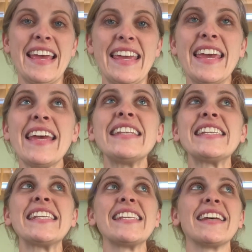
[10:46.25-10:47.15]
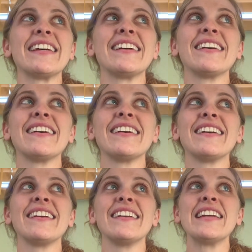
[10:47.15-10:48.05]
It
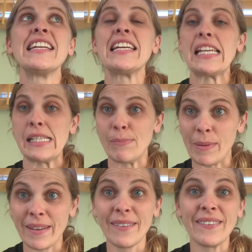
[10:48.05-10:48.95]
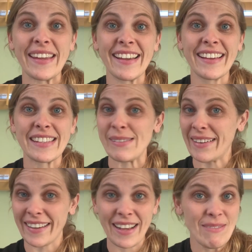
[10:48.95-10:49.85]
has been a week. It's
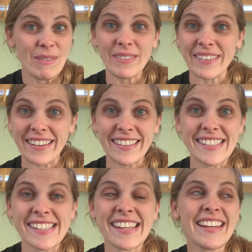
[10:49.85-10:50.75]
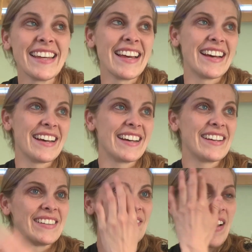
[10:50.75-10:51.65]
been a couple of weeks.
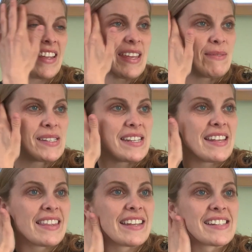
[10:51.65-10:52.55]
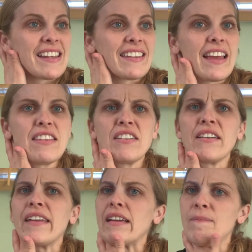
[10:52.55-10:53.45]
I keep seeing things online that are
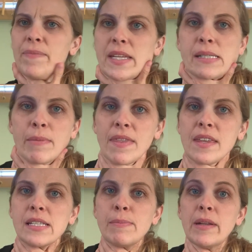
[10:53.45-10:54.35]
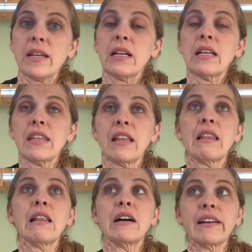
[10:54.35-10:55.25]
like, this month has been the
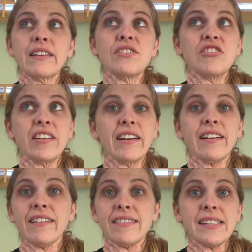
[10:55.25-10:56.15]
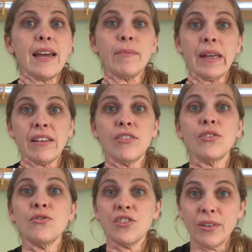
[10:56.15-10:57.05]
longest year, and I'm like,
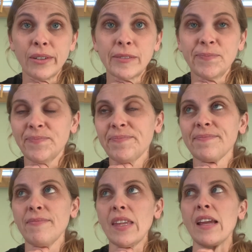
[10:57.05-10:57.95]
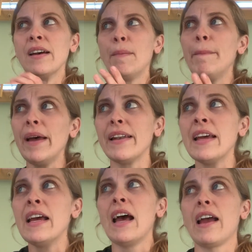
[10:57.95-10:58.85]
no joke. But
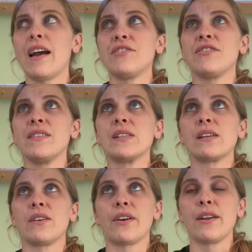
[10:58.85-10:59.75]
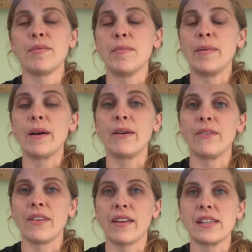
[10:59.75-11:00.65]
I got to read this incredible book
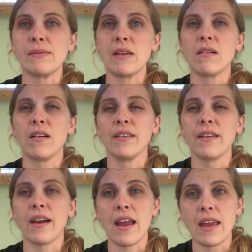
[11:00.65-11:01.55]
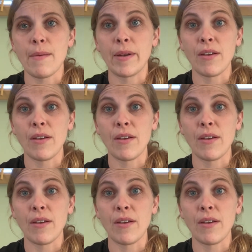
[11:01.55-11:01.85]
over the last week called There I Am, and I